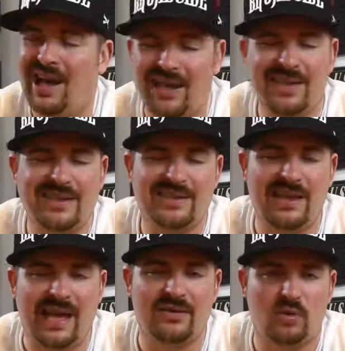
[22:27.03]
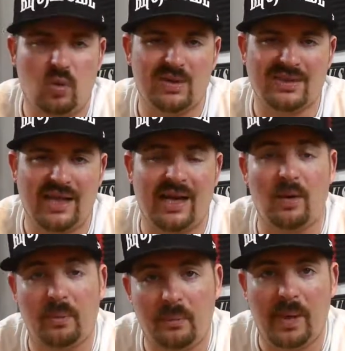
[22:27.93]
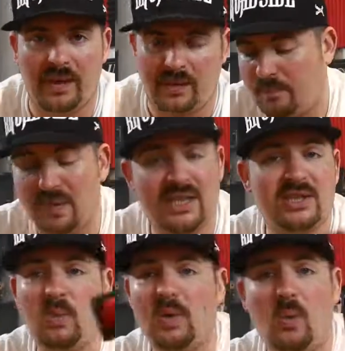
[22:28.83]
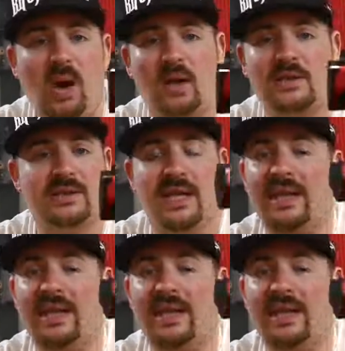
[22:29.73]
I liked that door style better. But this one works.